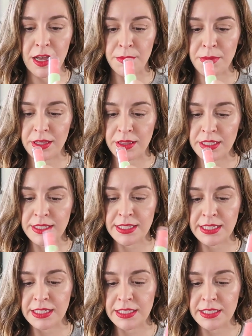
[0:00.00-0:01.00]
Um,
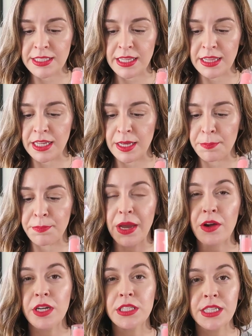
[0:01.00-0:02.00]
this is the
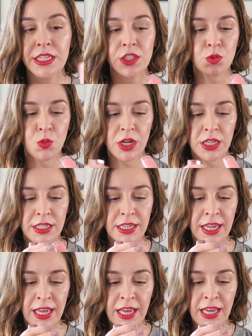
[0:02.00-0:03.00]
berry tint
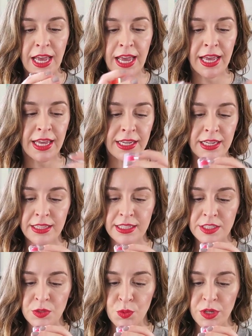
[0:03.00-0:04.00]
one and
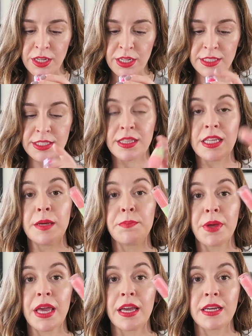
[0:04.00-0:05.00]
this one is the
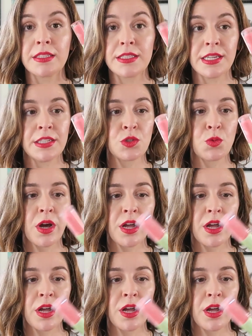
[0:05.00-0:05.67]
pink tint